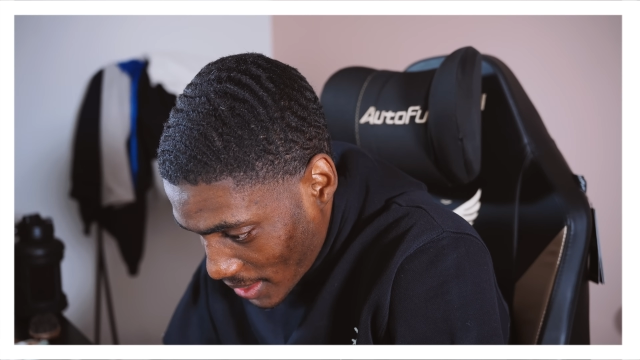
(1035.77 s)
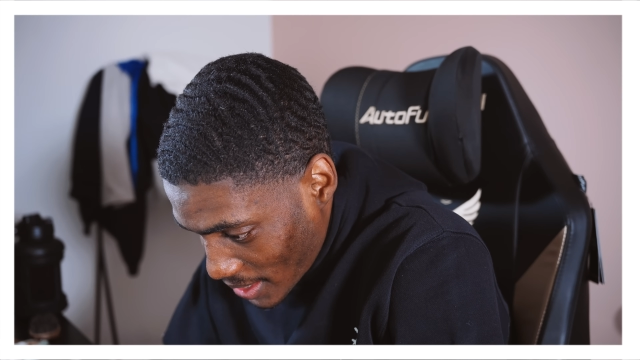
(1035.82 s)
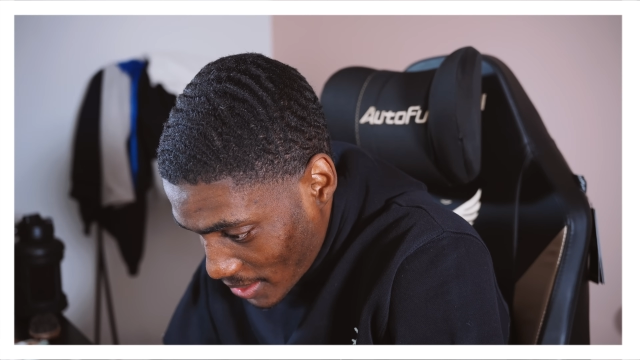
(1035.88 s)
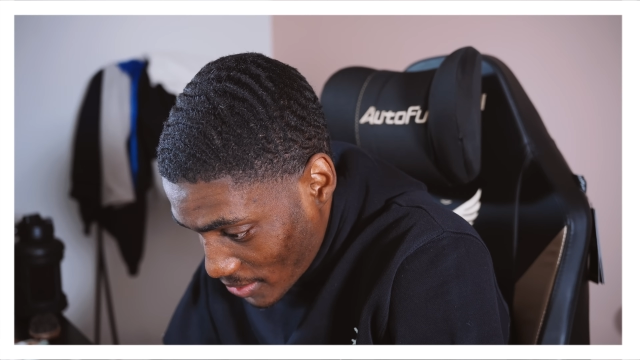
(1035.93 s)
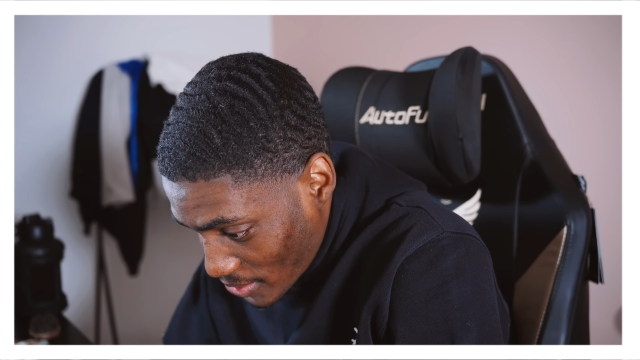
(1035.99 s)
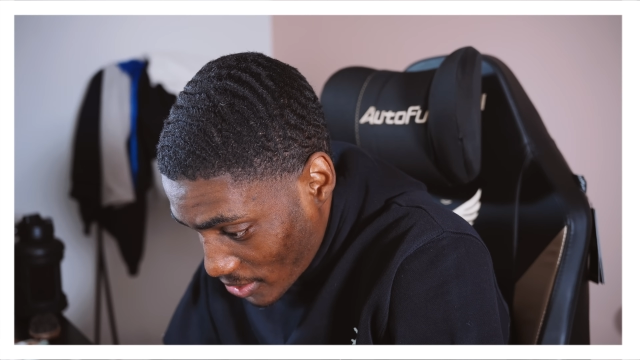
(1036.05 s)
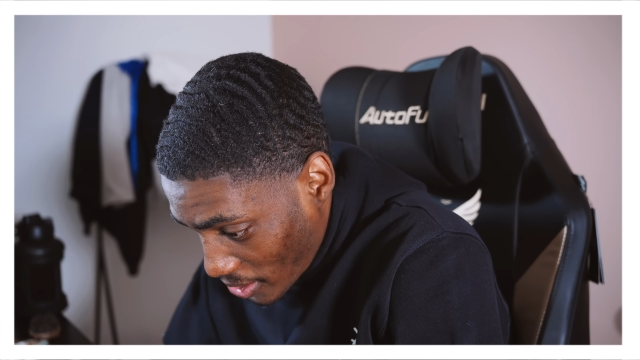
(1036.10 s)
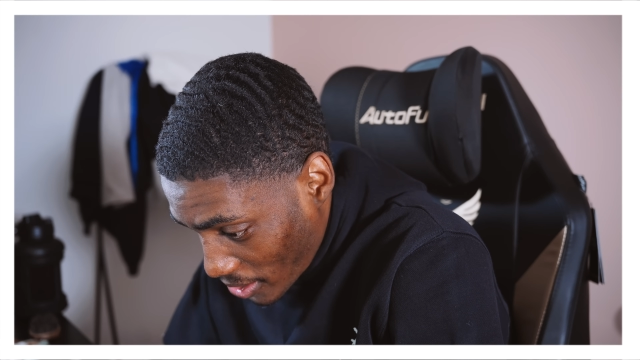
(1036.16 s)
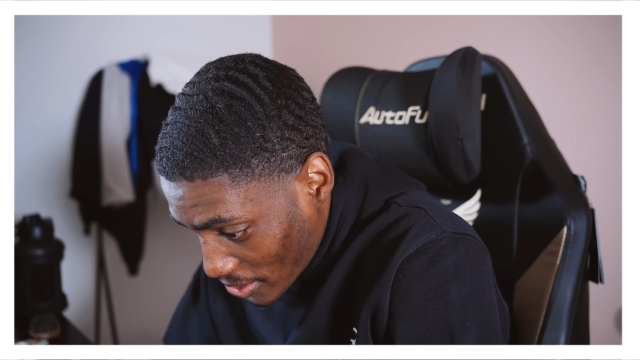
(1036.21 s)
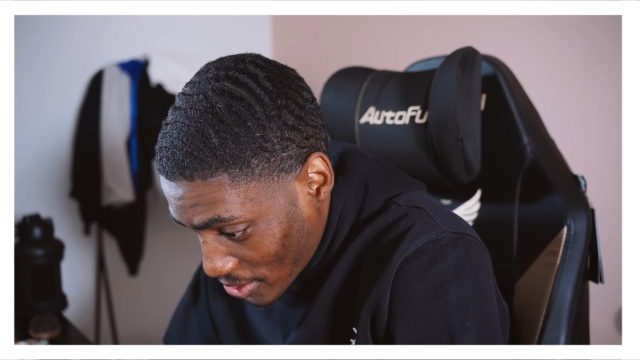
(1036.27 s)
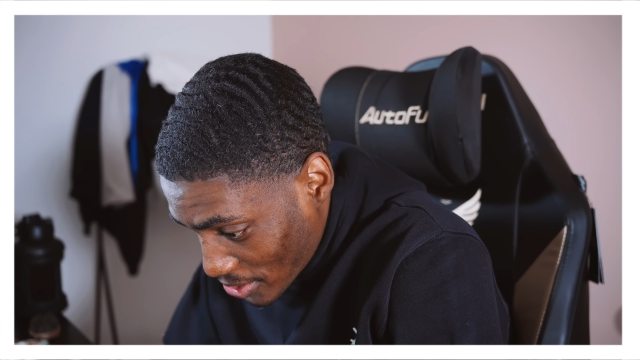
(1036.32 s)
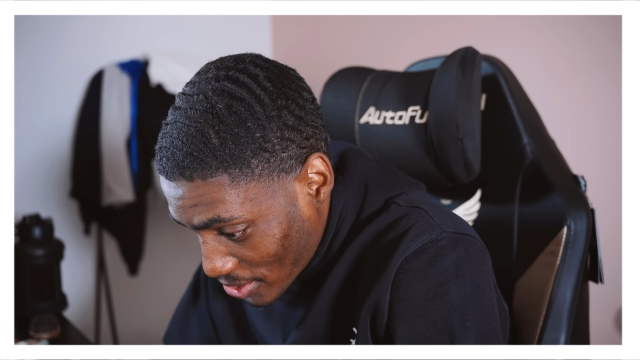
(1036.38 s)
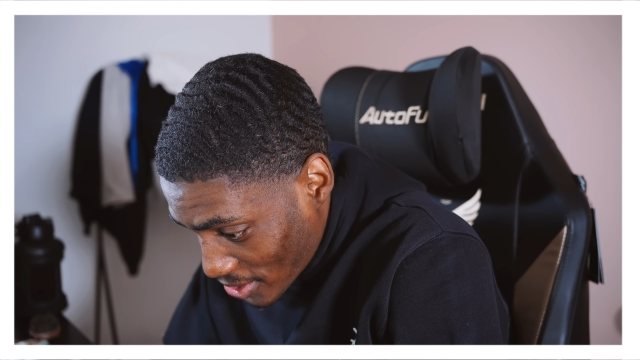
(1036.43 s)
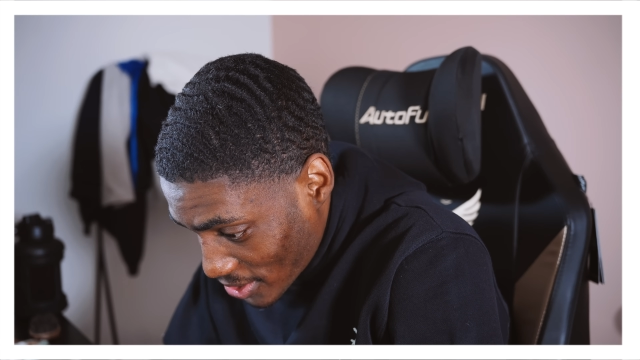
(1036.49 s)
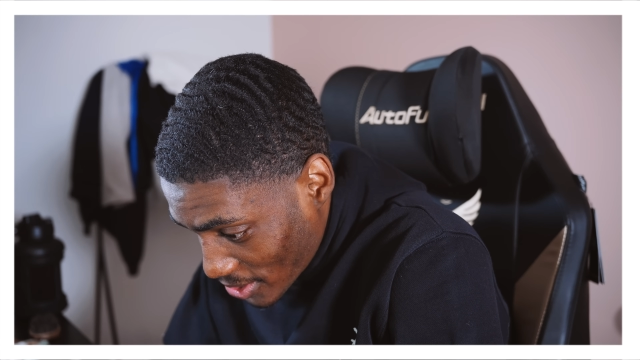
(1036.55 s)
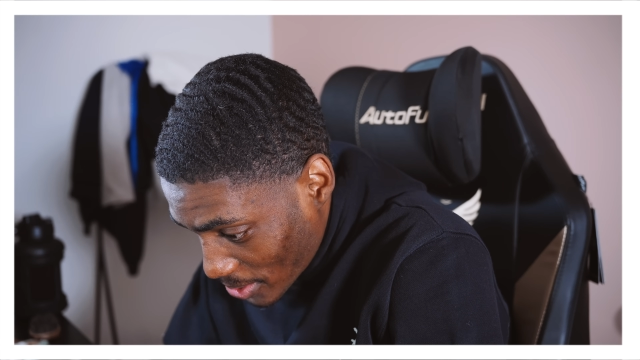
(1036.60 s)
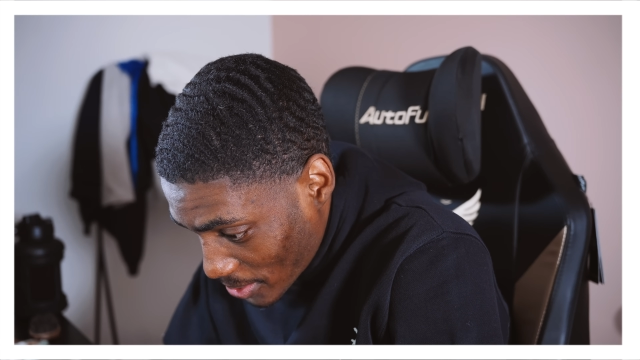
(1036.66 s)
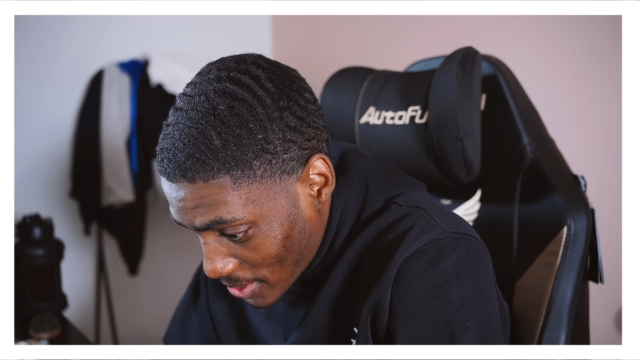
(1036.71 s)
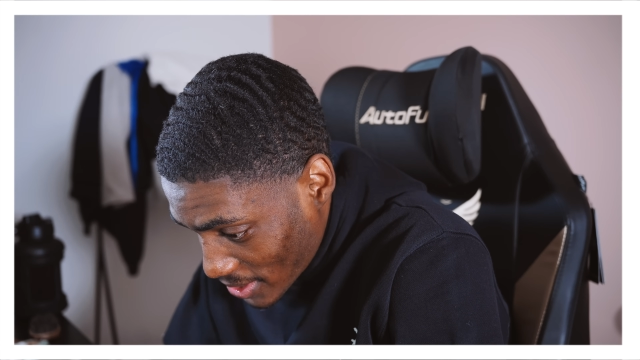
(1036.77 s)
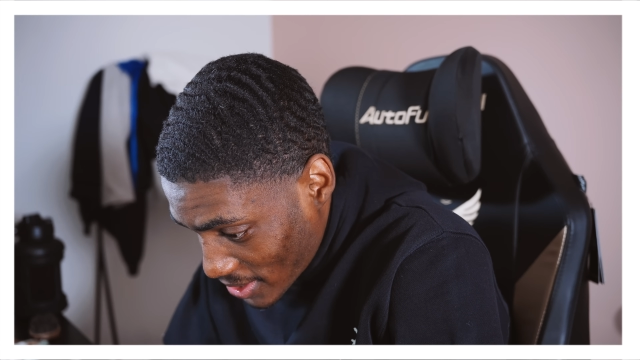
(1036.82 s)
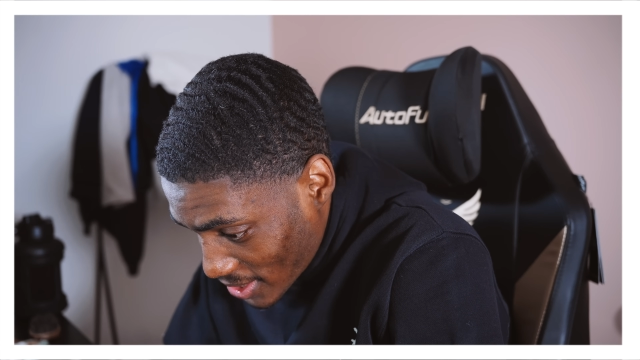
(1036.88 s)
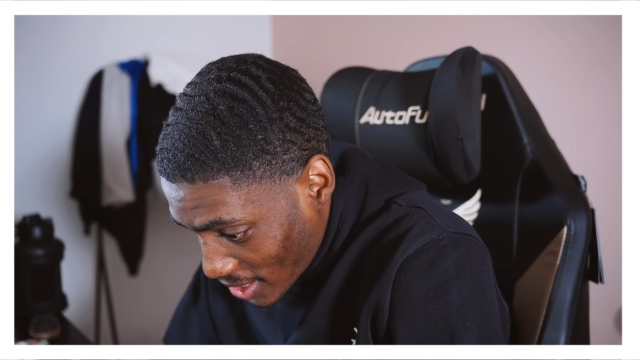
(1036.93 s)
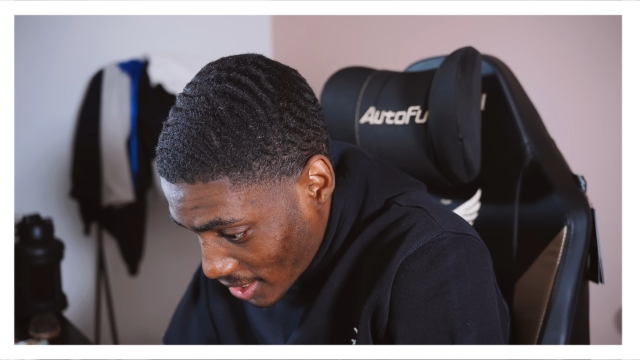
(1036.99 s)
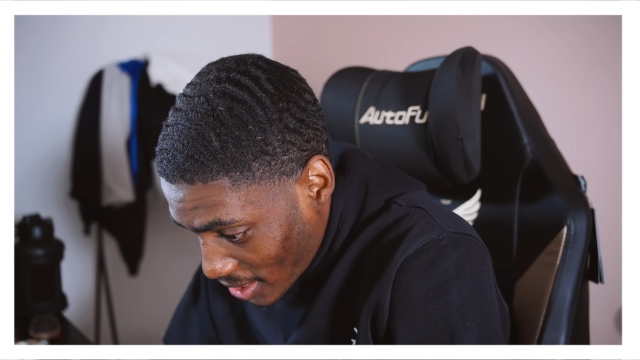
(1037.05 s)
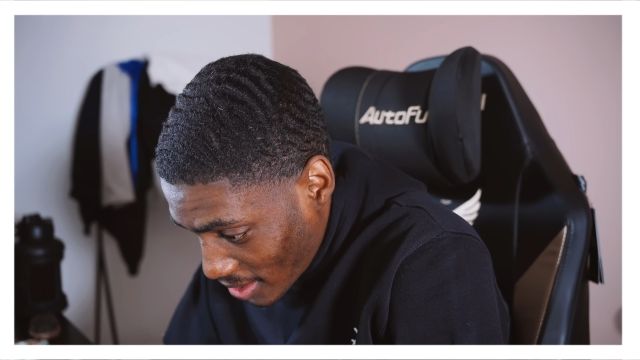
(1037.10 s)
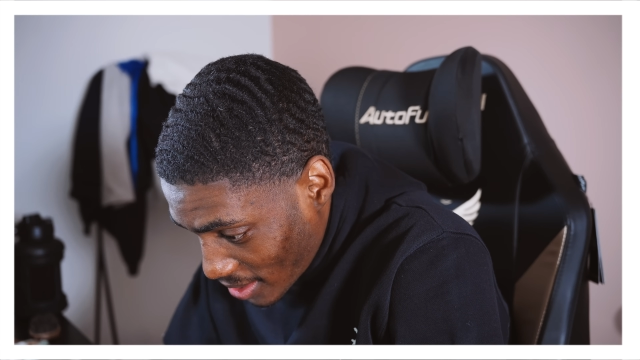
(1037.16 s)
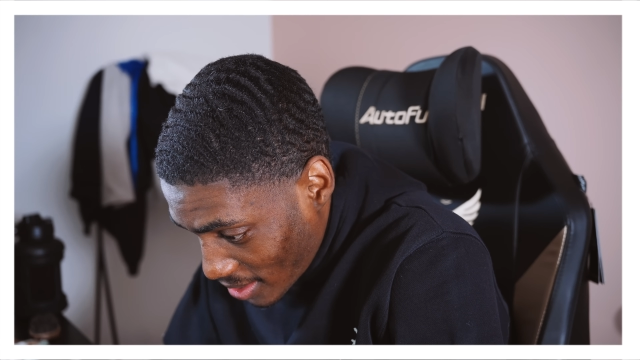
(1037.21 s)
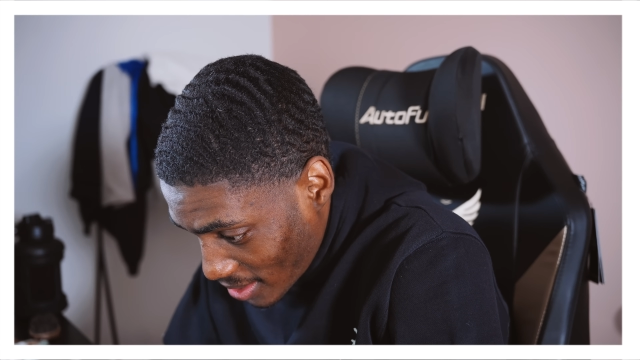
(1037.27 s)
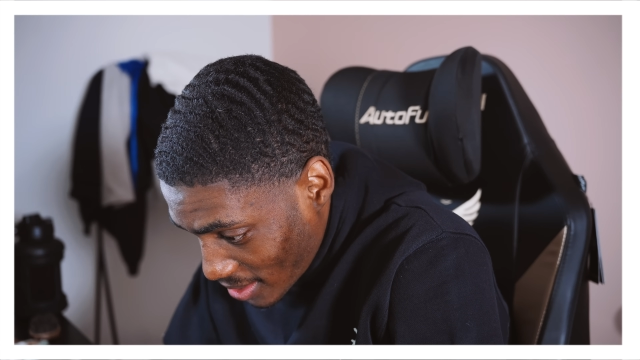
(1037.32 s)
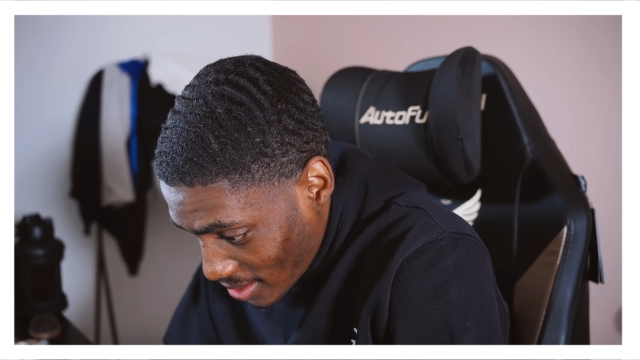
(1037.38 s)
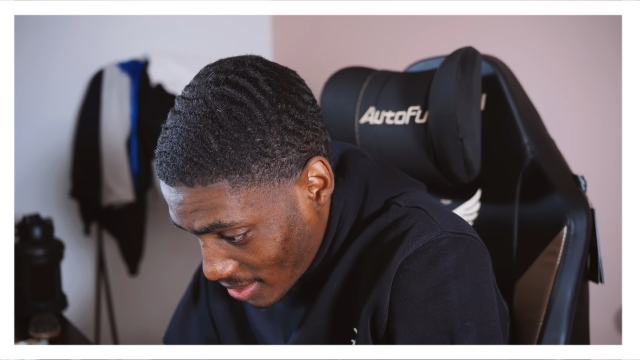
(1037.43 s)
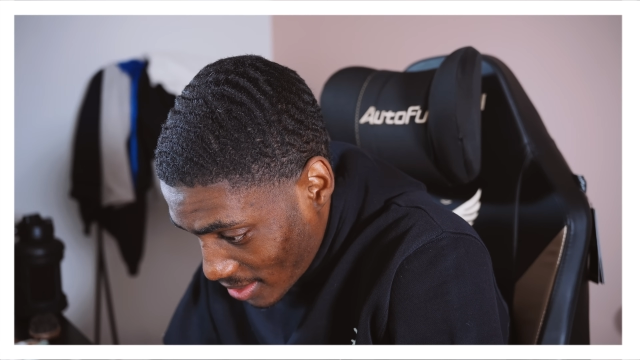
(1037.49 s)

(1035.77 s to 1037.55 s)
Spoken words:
These cars are so insane.